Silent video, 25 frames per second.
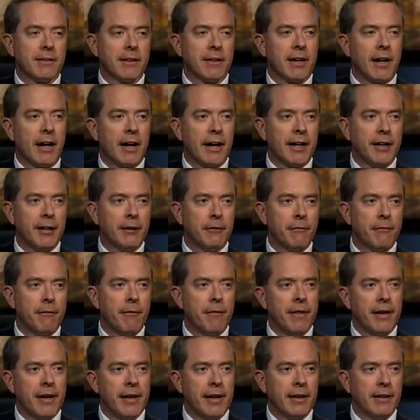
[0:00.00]
the kind of
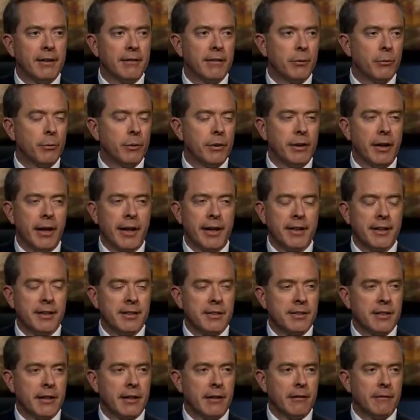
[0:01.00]
thing that would lend
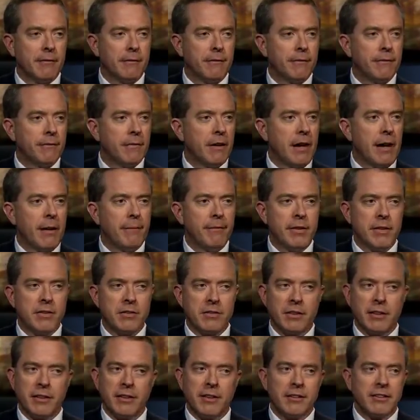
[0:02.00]
itself,
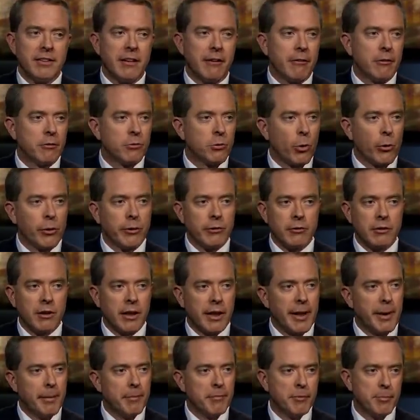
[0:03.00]
obviously, to territorial
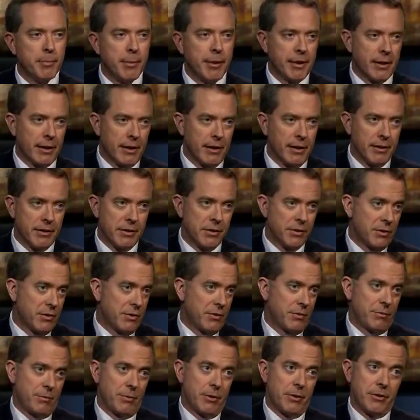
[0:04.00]
claims
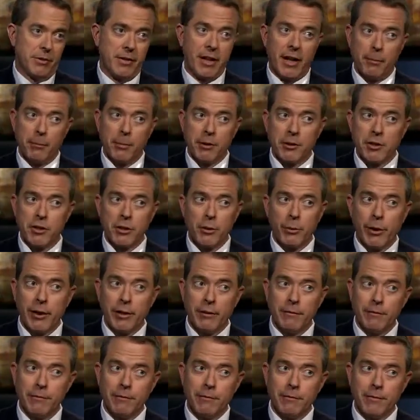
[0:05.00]
because there's not much in the way
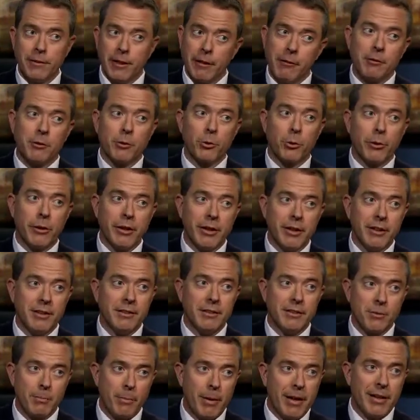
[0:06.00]
of territory in
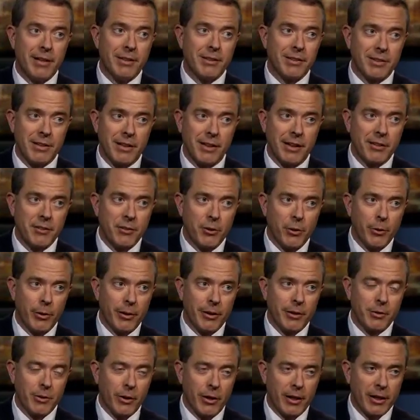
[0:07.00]
space unless you're going
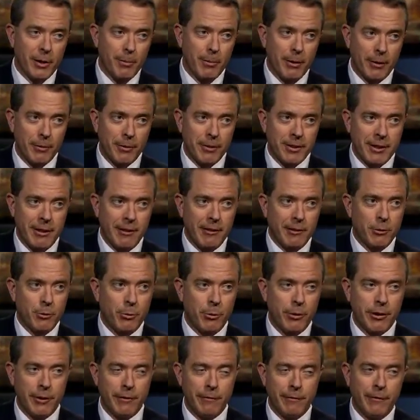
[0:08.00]
to talk about the
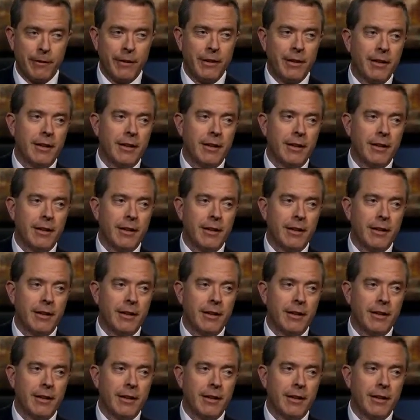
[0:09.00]
territory of